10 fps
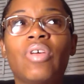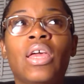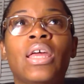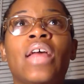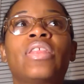
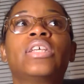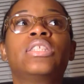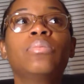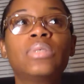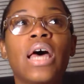And I think
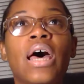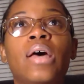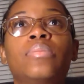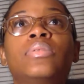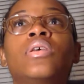
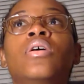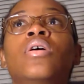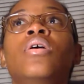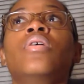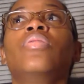sometimes
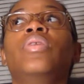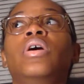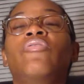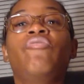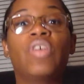
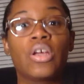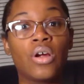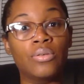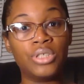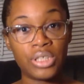the fear
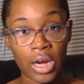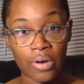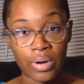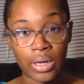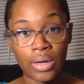of
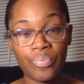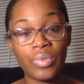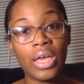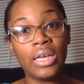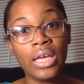sharing
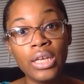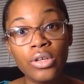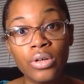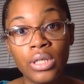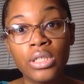can
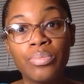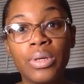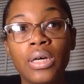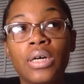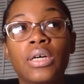hinder us
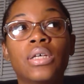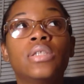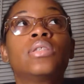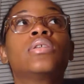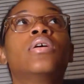
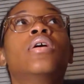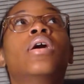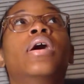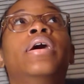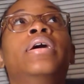because
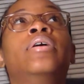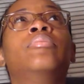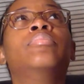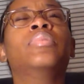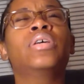
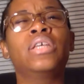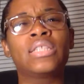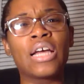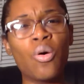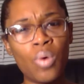
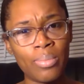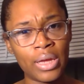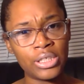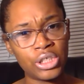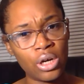it's like a
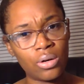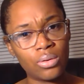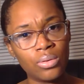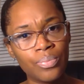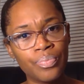one-man
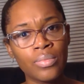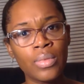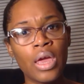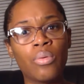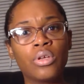show.
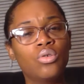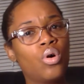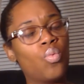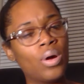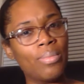And when you do
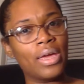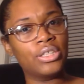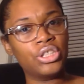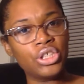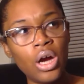a one-man
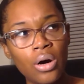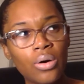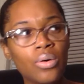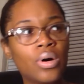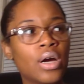
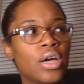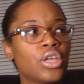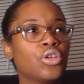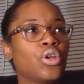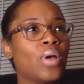show,
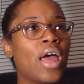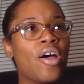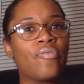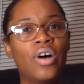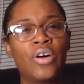you don't
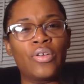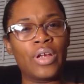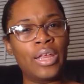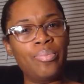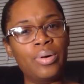have other
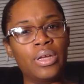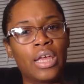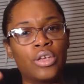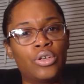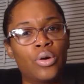input,
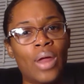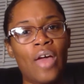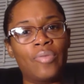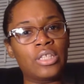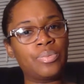and you don't
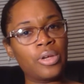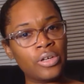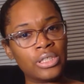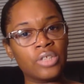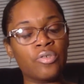have
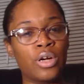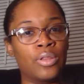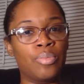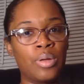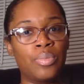experiences for
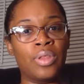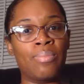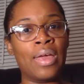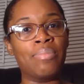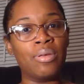other people that
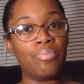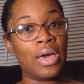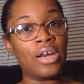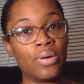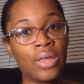may be
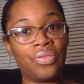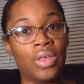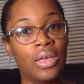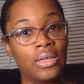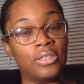better at
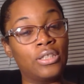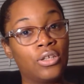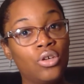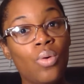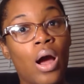things
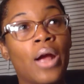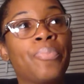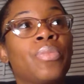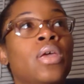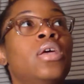than you
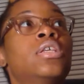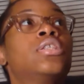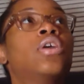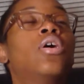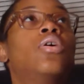are.
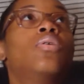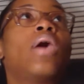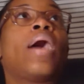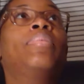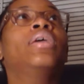So
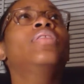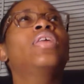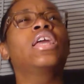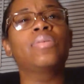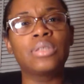I began
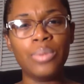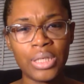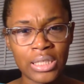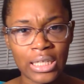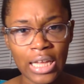thinking of some of
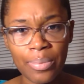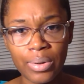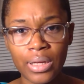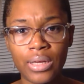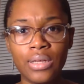the
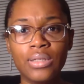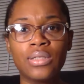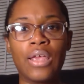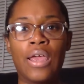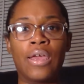celebrities,
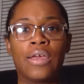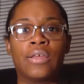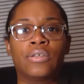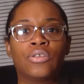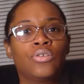
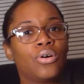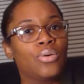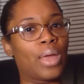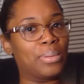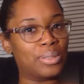and you know who
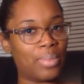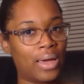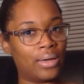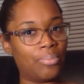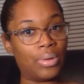came to
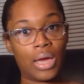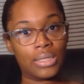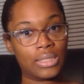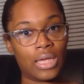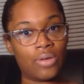mind?
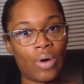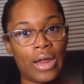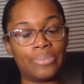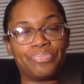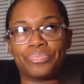Beyonce, right?